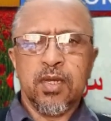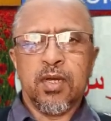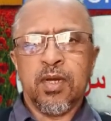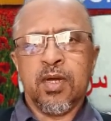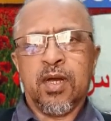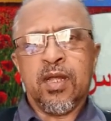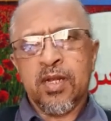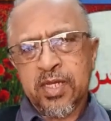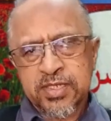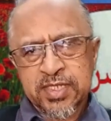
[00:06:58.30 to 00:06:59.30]

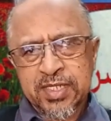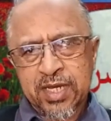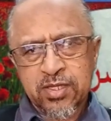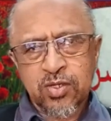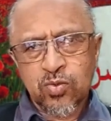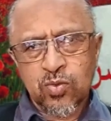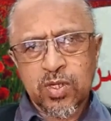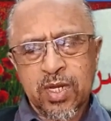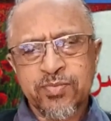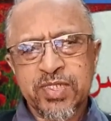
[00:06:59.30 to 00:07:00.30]
Unless another rule
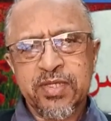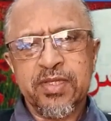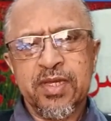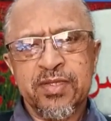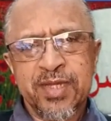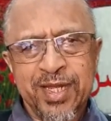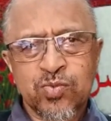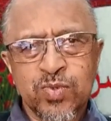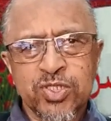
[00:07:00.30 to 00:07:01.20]
comes in and that will